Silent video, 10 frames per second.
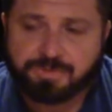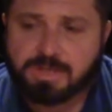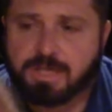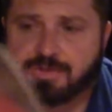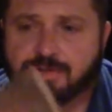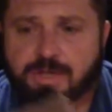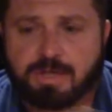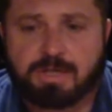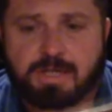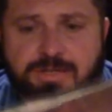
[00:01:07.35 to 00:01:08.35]

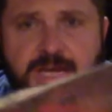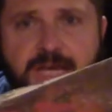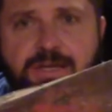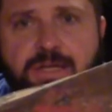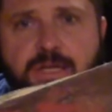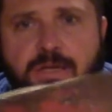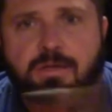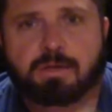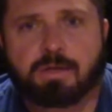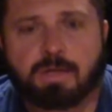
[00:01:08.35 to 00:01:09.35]
It's handy.
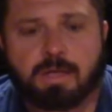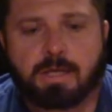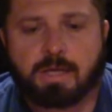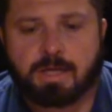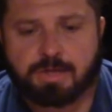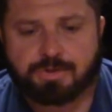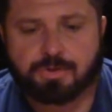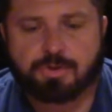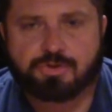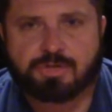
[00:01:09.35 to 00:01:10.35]
It's a
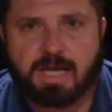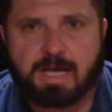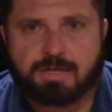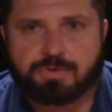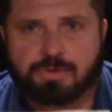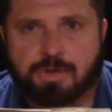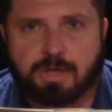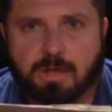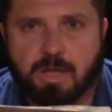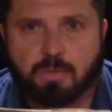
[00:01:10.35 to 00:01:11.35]
good size. You can
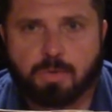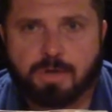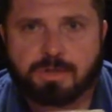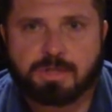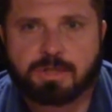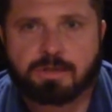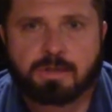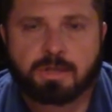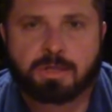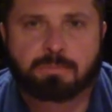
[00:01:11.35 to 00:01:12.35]
get a lot of work done.
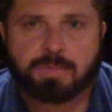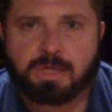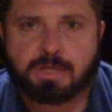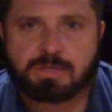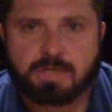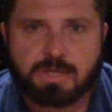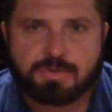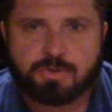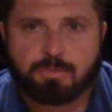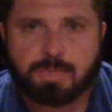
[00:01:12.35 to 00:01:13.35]
But yet it's not
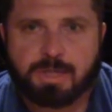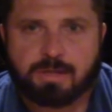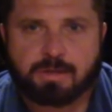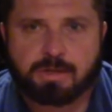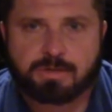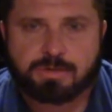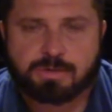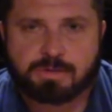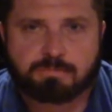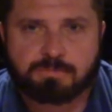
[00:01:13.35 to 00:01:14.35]
so big that it's
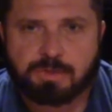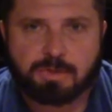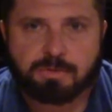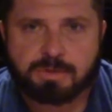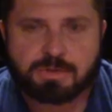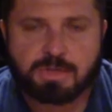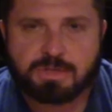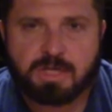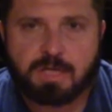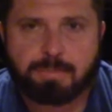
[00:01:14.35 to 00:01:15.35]
just, you know,
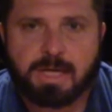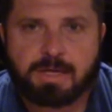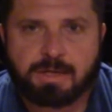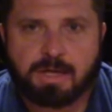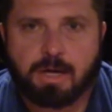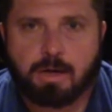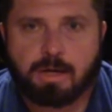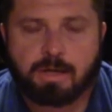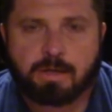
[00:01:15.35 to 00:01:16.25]
it's not a pain to carry.